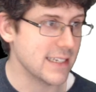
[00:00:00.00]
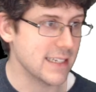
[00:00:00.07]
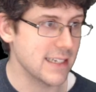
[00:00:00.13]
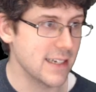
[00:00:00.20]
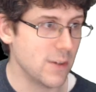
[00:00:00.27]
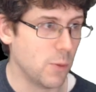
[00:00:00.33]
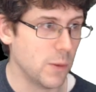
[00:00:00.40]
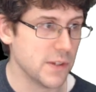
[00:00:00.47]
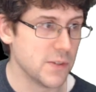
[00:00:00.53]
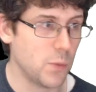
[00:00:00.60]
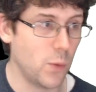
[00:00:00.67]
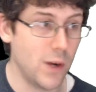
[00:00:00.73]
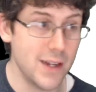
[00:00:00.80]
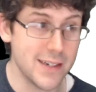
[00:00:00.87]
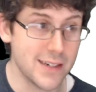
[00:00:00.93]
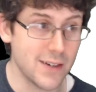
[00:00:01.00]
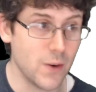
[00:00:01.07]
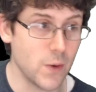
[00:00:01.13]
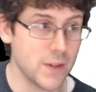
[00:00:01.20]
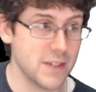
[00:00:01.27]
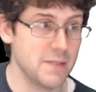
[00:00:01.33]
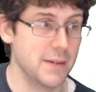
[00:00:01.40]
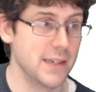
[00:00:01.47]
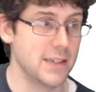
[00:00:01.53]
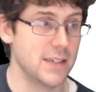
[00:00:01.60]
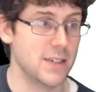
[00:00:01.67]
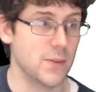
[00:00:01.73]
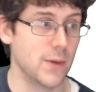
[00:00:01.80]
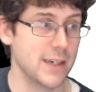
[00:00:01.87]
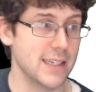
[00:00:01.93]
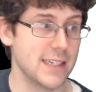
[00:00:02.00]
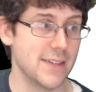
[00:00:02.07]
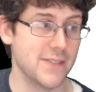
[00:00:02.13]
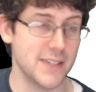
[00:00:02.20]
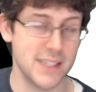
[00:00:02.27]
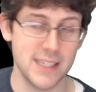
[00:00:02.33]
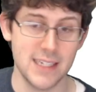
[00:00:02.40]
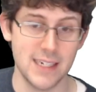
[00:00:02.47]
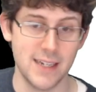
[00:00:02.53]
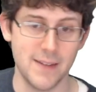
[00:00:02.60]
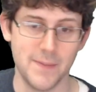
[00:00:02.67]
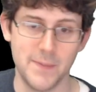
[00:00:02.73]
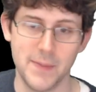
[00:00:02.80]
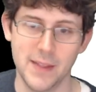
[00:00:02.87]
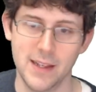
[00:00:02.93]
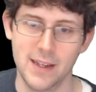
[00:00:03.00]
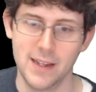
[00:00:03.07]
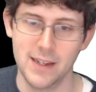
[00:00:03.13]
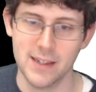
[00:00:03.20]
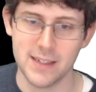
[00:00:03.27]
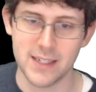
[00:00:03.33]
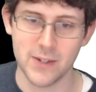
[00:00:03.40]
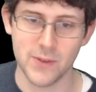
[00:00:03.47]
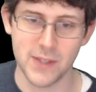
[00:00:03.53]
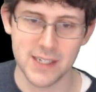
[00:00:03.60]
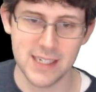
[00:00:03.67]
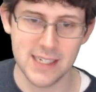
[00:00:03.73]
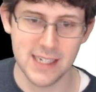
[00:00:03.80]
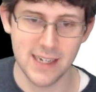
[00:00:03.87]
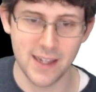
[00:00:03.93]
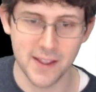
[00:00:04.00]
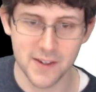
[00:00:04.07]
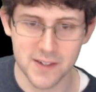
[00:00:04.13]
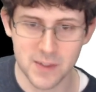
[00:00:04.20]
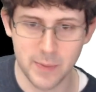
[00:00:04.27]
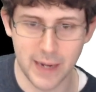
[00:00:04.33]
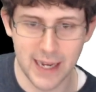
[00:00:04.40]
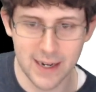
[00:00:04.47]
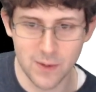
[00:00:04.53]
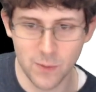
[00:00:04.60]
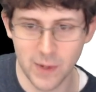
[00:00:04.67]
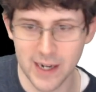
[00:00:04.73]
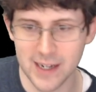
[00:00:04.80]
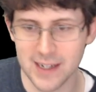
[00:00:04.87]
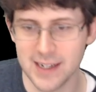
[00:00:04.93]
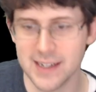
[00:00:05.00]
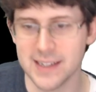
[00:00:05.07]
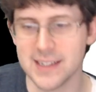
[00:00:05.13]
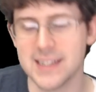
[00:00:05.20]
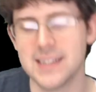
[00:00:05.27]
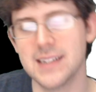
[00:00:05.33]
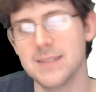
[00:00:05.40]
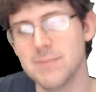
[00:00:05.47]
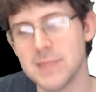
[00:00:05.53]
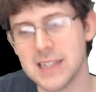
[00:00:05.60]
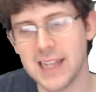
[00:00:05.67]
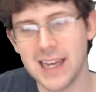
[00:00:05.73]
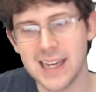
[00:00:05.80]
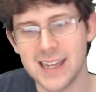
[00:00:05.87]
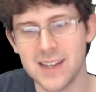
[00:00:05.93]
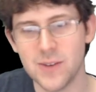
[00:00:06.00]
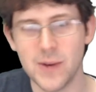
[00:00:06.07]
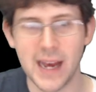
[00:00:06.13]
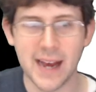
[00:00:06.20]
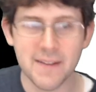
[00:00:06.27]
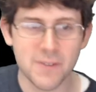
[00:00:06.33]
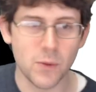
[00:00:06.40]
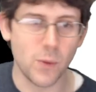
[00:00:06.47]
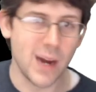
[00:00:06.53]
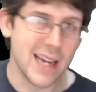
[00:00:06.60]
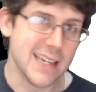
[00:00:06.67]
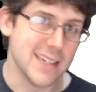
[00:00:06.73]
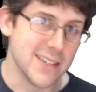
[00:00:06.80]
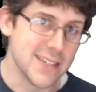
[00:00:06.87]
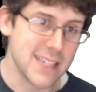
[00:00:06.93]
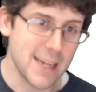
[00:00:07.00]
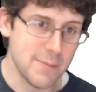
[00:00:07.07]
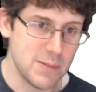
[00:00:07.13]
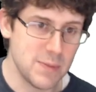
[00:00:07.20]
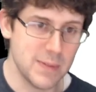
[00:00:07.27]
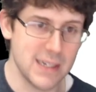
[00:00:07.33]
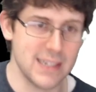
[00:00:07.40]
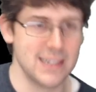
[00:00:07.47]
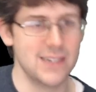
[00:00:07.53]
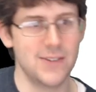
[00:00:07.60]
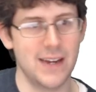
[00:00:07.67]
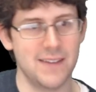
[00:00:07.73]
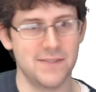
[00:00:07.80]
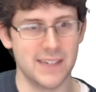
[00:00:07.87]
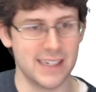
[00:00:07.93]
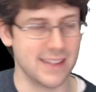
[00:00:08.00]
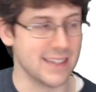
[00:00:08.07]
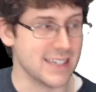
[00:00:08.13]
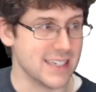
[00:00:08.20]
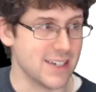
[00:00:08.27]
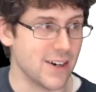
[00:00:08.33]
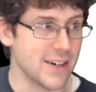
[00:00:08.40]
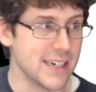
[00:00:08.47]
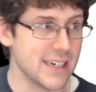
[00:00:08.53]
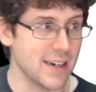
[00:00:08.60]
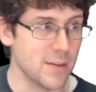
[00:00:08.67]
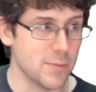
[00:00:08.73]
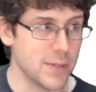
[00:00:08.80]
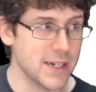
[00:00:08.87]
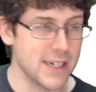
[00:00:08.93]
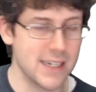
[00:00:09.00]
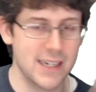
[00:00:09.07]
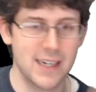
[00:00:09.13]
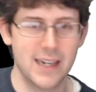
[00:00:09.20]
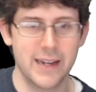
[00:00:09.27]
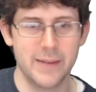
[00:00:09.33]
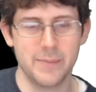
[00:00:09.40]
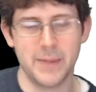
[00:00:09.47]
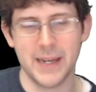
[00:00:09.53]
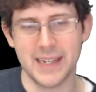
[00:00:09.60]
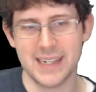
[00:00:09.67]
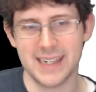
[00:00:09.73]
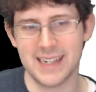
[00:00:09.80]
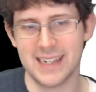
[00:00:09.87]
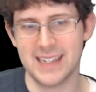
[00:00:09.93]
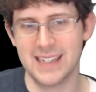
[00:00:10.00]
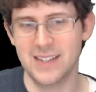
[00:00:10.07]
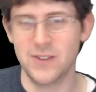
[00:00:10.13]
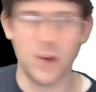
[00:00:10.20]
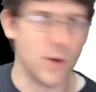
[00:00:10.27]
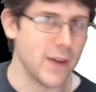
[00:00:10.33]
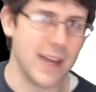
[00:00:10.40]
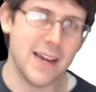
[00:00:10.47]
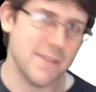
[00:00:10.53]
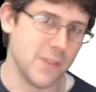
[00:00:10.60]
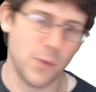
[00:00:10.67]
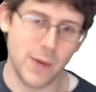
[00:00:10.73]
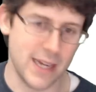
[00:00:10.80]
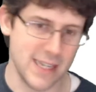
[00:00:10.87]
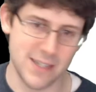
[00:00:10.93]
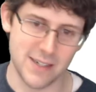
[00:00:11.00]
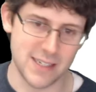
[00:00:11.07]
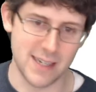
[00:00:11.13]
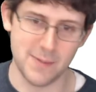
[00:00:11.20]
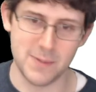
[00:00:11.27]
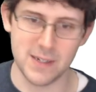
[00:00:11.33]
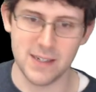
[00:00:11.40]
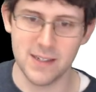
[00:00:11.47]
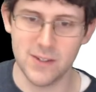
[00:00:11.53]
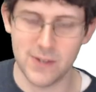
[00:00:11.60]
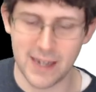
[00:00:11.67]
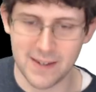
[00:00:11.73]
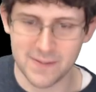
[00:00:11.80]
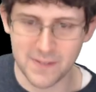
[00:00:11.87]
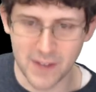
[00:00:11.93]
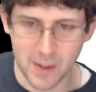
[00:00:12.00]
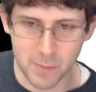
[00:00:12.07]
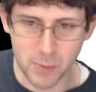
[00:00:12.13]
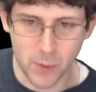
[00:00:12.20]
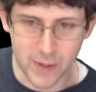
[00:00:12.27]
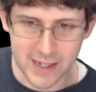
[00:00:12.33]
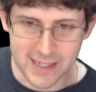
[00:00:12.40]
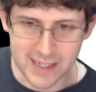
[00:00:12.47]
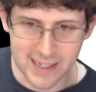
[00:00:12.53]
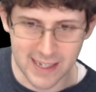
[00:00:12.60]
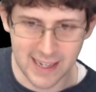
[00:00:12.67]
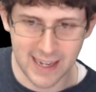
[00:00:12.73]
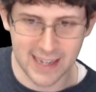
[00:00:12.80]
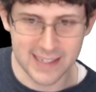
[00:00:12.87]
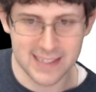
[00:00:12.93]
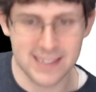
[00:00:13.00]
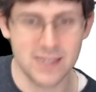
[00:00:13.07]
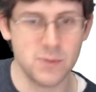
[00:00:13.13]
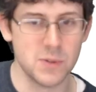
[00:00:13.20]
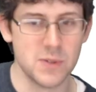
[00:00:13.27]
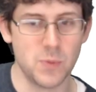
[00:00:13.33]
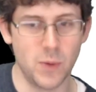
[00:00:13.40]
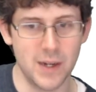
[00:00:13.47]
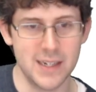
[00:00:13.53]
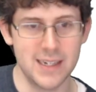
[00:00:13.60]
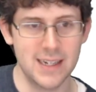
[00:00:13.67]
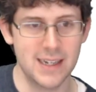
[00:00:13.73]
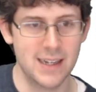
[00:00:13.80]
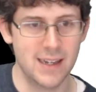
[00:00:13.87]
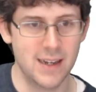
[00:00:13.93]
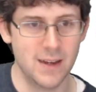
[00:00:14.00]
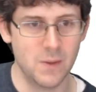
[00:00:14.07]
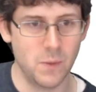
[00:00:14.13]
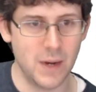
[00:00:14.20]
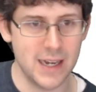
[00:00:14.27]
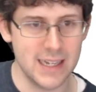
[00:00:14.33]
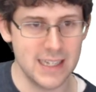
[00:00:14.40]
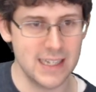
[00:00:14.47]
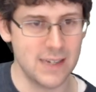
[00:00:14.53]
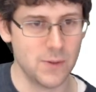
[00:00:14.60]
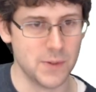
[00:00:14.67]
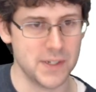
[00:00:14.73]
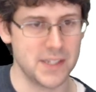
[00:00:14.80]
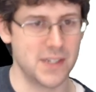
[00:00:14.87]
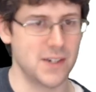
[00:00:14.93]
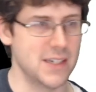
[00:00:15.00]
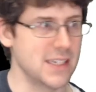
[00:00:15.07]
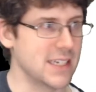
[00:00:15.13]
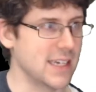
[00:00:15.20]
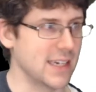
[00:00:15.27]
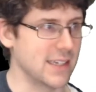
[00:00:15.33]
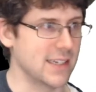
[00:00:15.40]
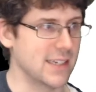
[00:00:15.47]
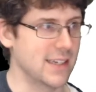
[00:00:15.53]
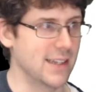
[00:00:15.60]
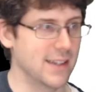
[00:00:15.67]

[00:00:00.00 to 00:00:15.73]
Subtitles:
equals 1 correspond to 2017. So this is another spot where it seems like you have a y-intercept because you have like the starting number, but you don't have the y-intercept. You have a point, x equals 1, y equals 36.